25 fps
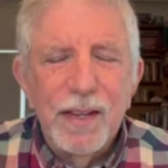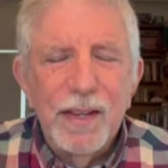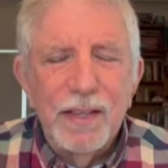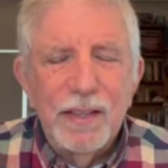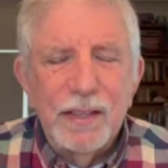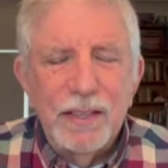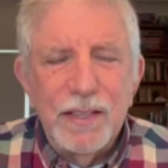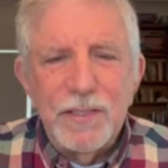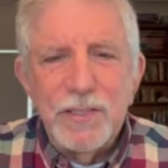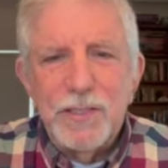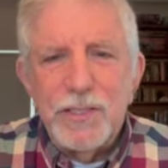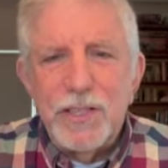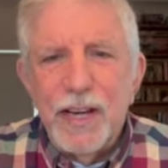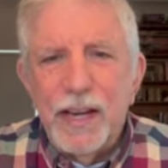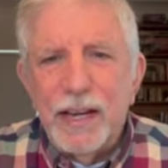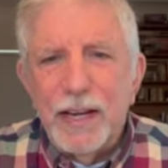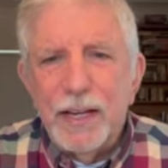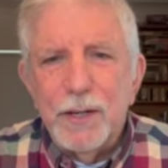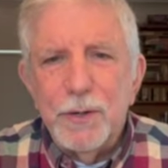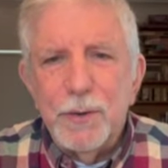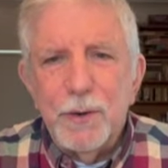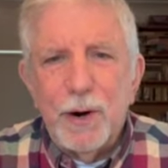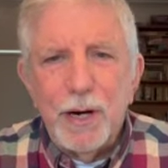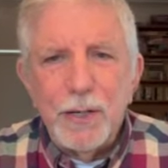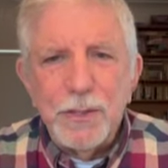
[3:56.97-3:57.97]
Let's dig
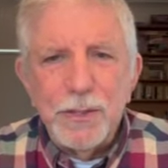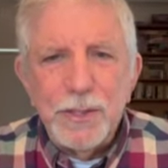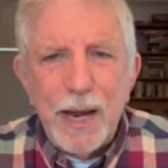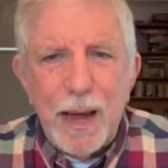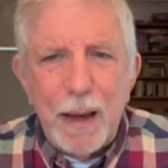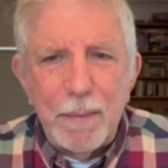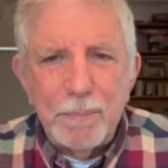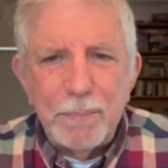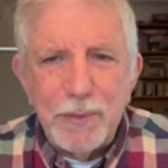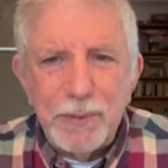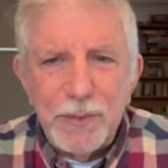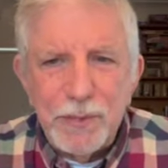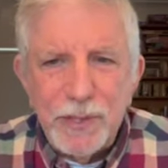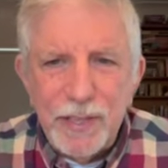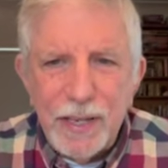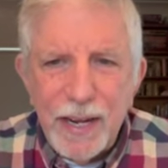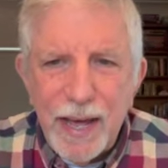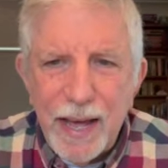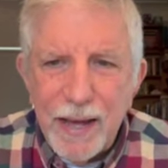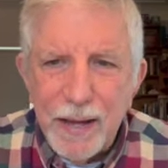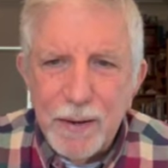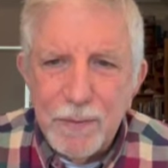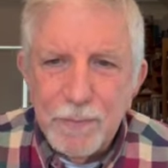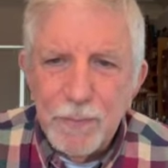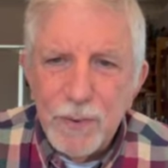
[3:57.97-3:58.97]
into our chapter
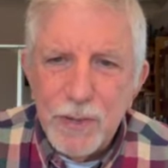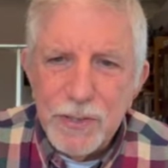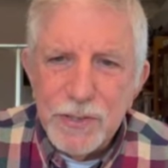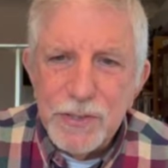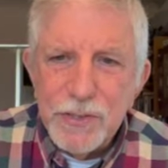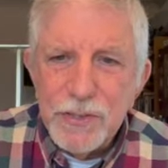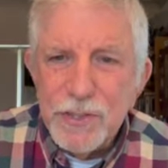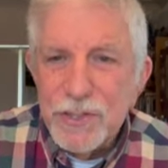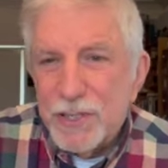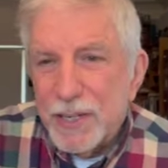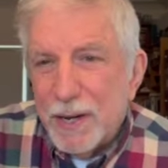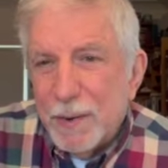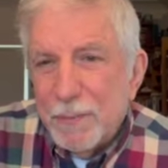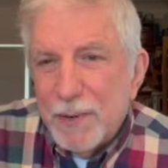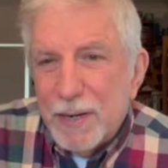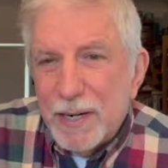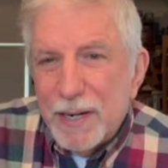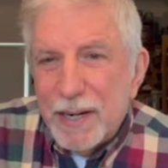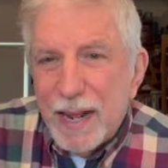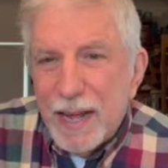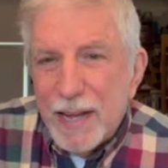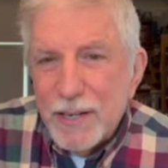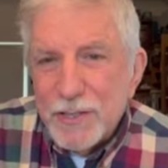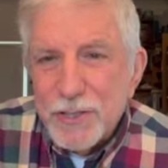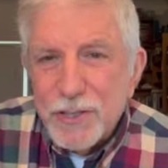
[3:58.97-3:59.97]
today and see what
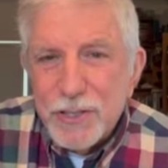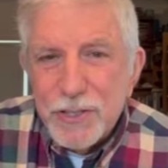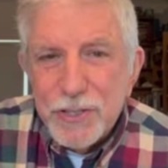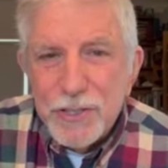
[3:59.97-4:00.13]
it has to